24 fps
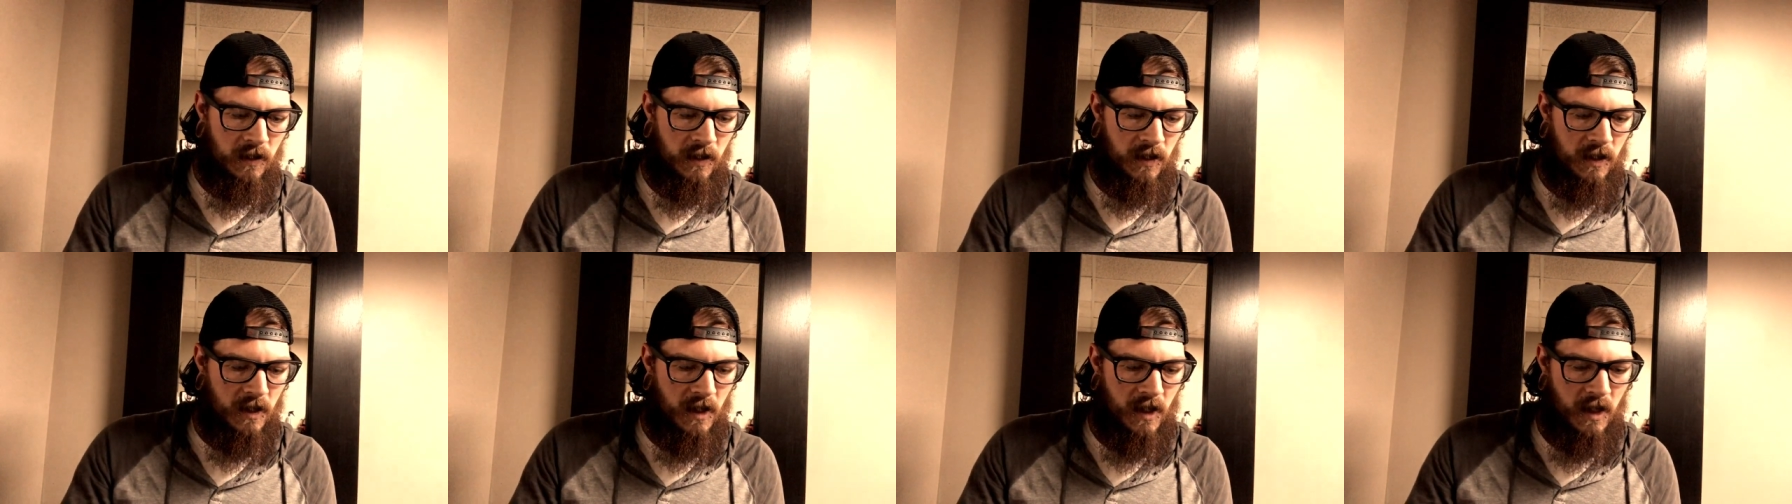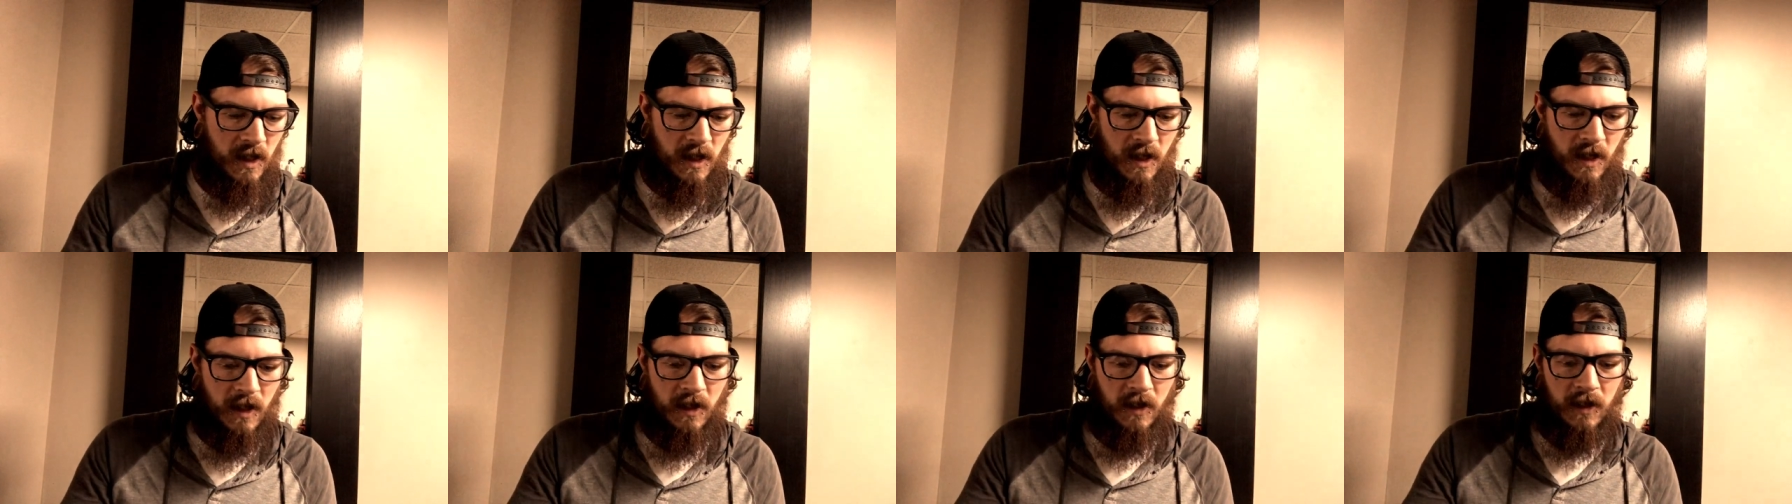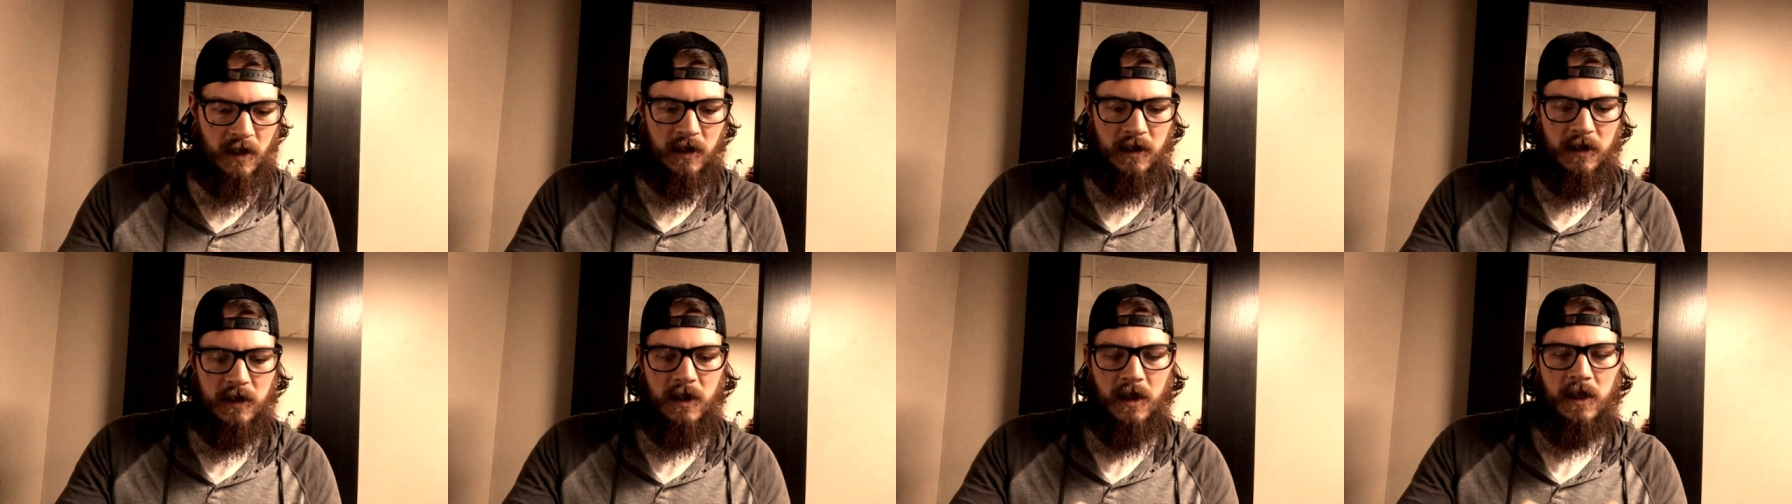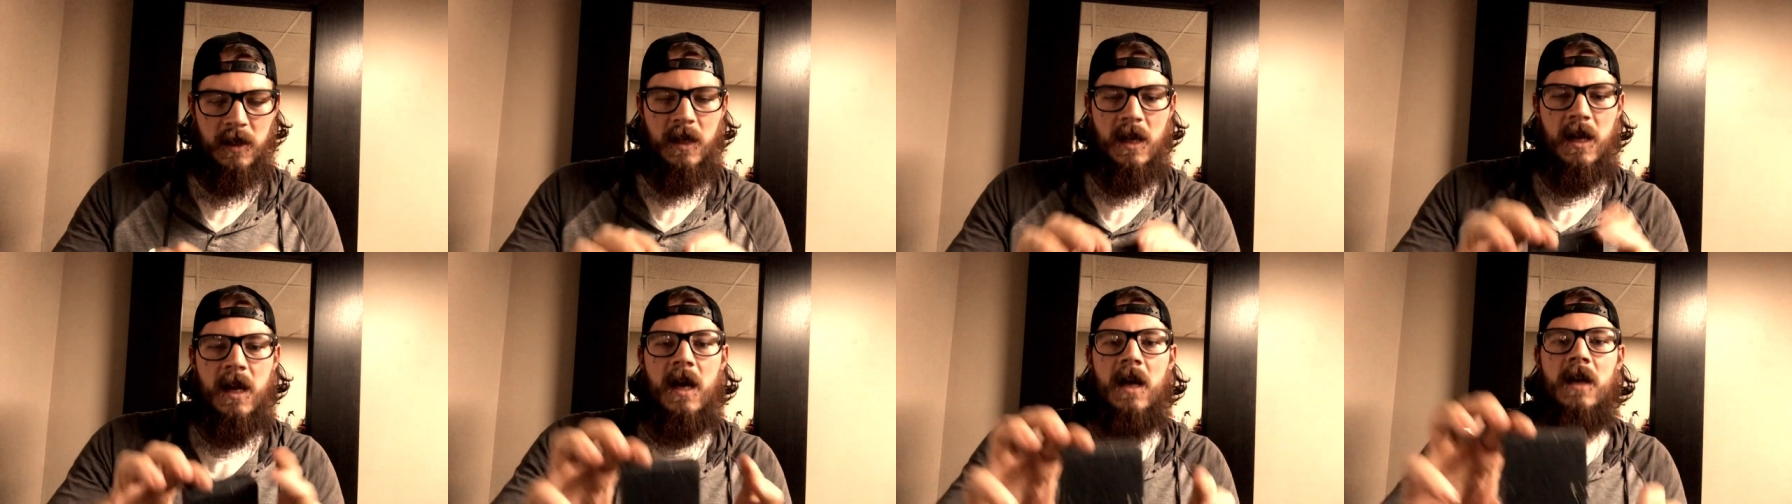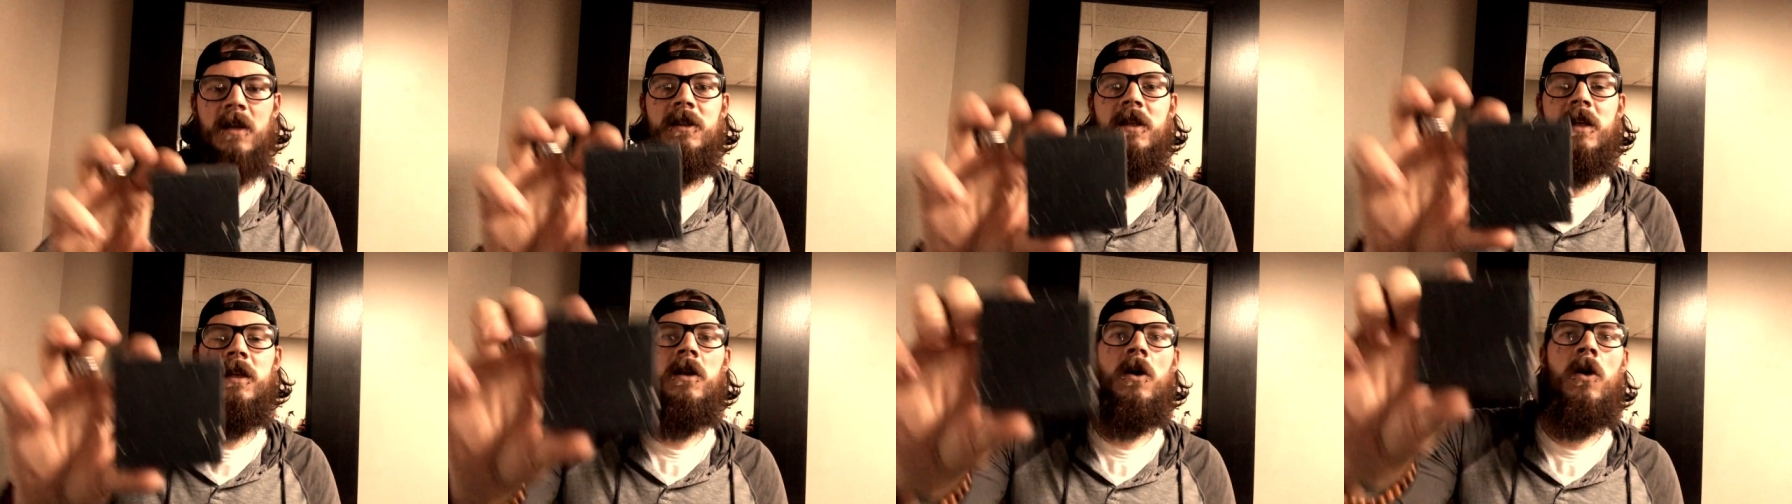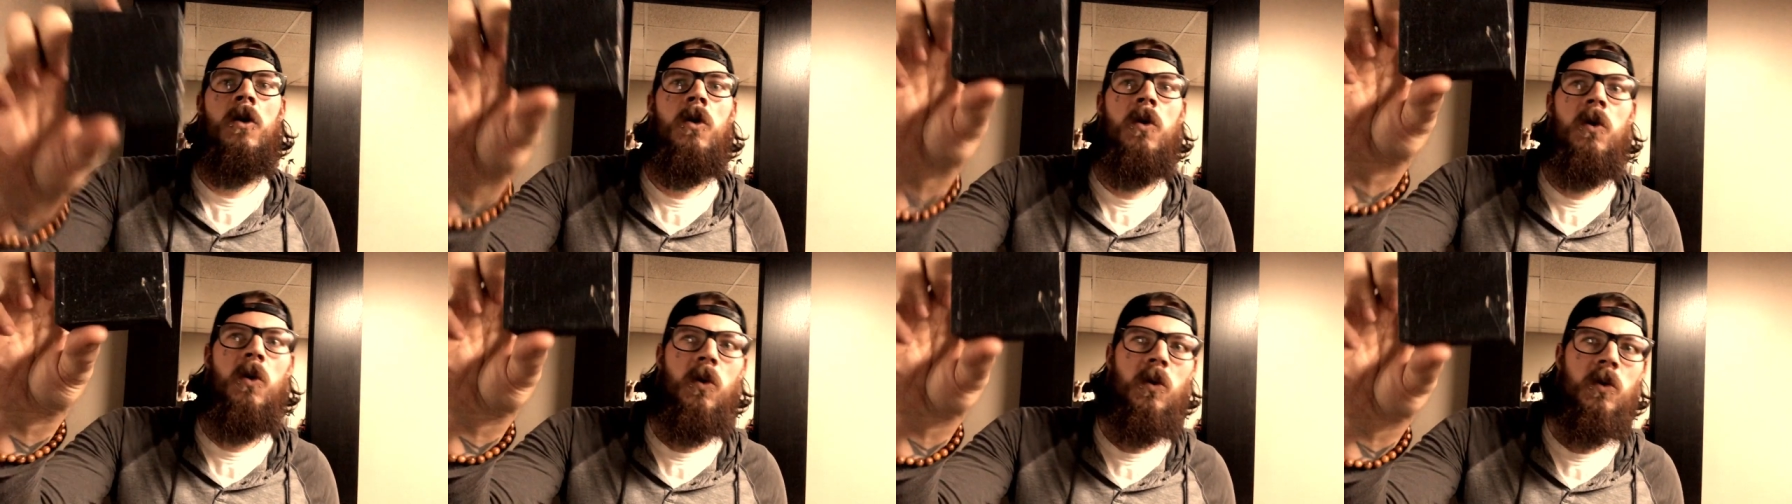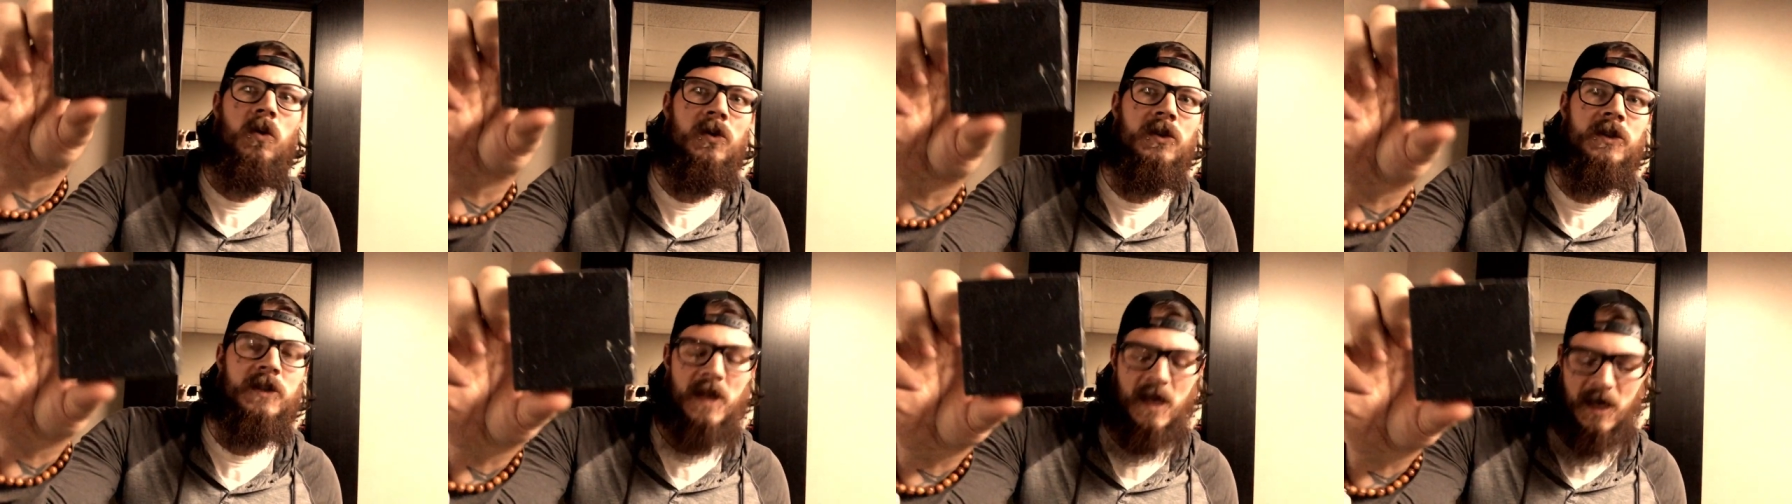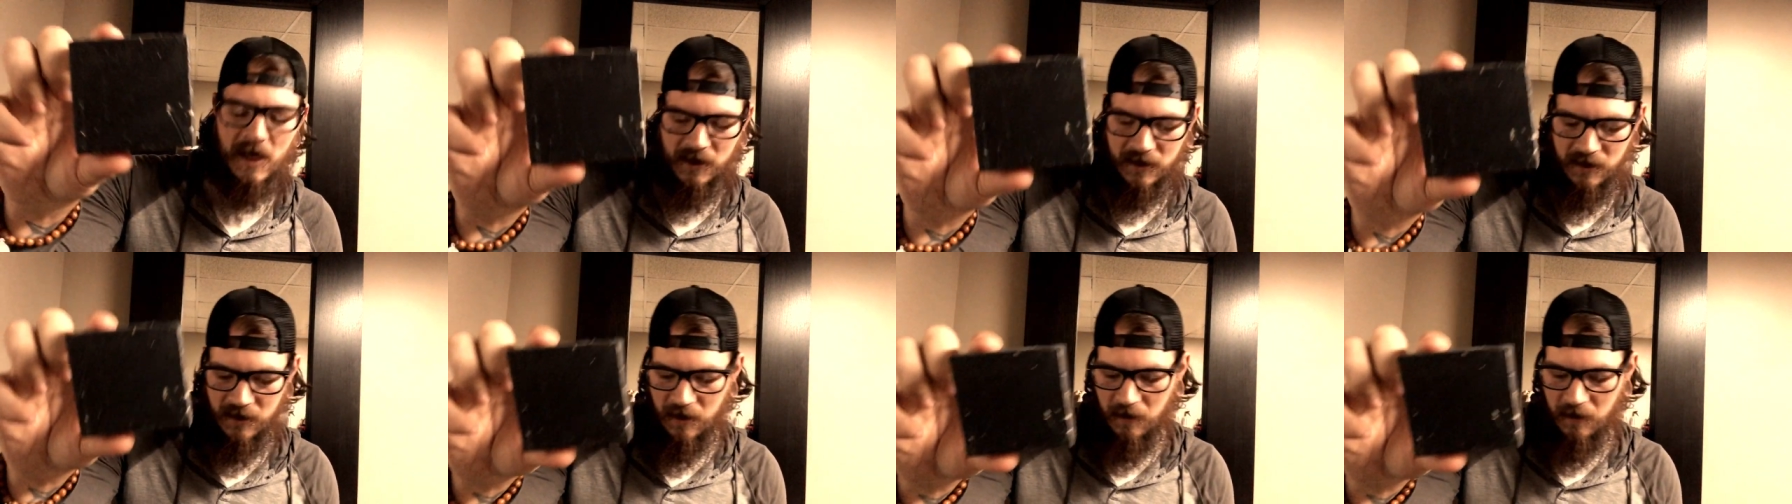yeah, check that out. It's like the whole size